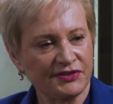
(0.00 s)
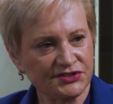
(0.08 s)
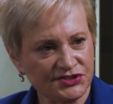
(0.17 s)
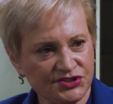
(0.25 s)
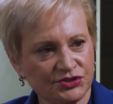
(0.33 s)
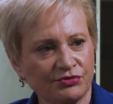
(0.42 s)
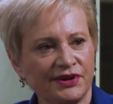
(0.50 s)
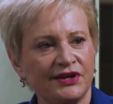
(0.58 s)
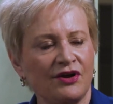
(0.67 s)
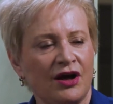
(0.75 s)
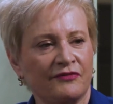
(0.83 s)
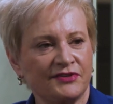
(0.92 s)
a discrete
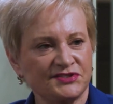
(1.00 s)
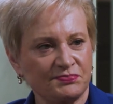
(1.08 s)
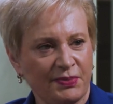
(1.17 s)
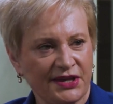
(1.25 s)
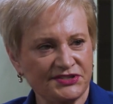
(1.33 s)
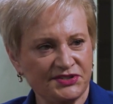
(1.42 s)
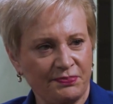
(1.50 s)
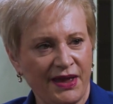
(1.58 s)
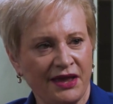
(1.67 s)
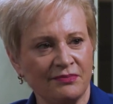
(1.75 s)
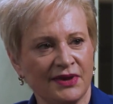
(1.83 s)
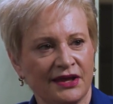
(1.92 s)
office-based
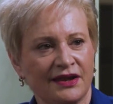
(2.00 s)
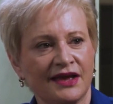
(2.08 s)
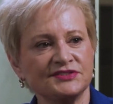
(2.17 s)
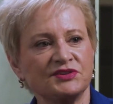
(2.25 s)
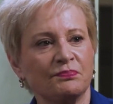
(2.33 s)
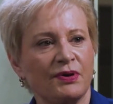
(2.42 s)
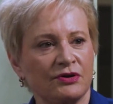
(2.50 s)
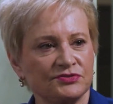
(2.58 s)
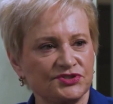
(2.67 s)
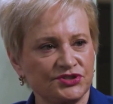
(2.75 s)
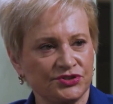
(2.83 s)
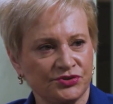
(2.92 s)
payment, as
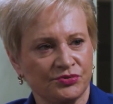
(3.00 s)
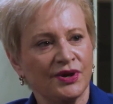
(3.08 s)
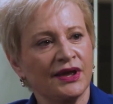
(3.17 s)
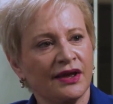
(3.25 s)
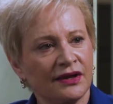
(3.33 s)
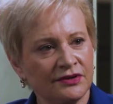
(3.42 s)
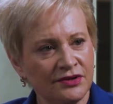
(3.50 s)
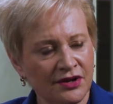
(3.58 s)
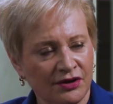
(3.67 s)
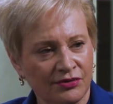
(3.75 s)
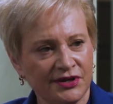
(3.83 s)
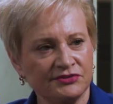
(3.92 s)
opposed to,
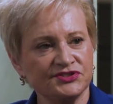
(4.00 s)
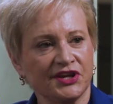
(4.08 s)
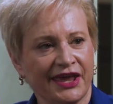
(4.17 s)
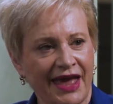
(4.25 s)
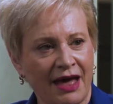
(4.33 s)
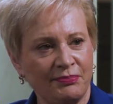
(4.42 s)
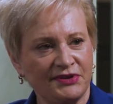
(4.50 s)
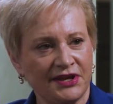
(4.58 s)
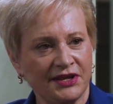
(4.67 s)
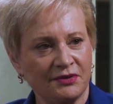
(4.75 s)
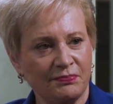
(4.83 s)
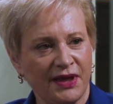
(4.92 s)
no, here's a
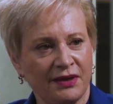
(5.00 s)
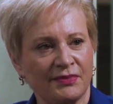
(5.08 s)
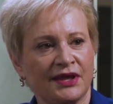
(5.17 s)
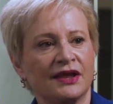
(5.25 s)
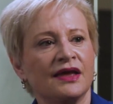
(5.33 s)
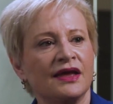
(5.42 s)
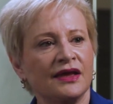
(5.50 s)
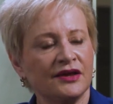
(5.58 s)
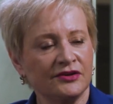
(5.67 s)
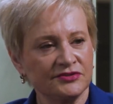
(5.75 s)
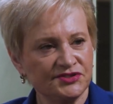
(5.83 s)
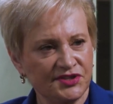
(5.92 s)
capitated payment.
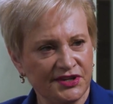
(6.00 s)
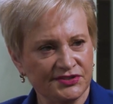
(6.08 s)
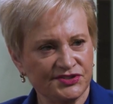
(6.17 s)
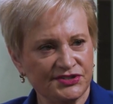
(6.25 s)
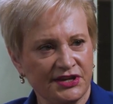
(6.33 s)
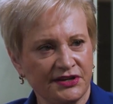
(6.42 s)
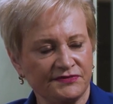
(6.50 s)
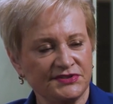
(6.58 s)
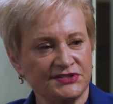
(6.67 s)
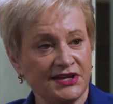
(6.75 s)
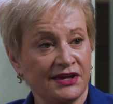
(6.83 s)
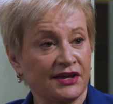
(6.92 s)
Here's the incentive
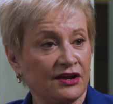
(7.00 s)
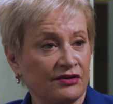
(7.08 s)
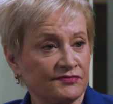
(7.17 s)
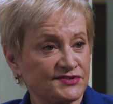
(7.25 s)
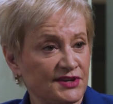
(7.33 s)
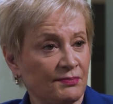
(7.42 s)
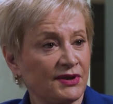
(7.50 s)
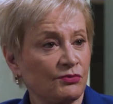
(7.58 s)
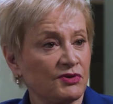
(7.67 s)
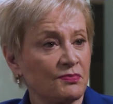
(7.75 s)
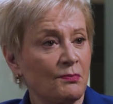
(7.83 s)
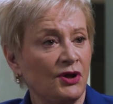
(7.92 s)
to take care of somebody
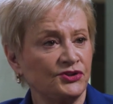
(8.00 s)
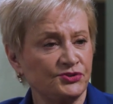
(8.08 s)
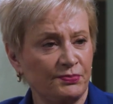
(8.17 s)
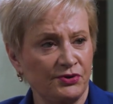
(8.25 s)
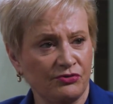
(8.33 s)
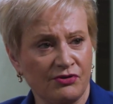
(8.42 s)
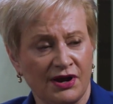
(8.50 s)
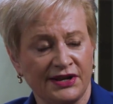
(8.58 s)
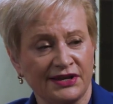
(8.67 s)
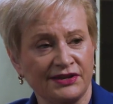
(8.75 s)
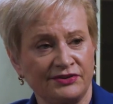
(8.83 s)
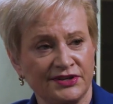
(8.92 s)
with multiple
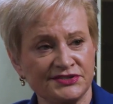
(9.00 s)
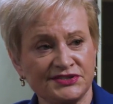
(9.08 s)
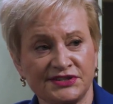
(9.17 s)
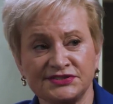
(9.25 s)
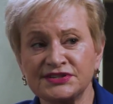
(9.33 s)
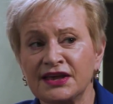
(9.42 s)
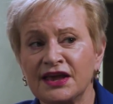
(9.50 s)
chronic illnesses.